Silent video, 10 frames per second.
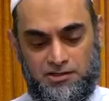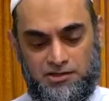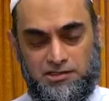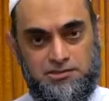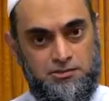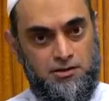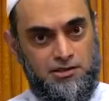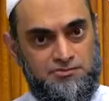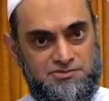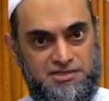
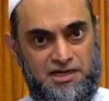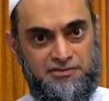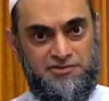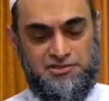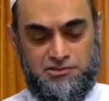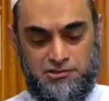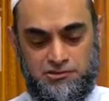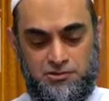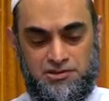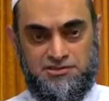control himself, he's
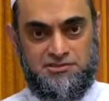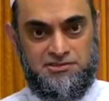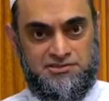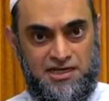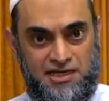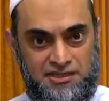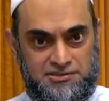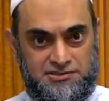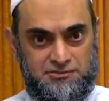control his desires,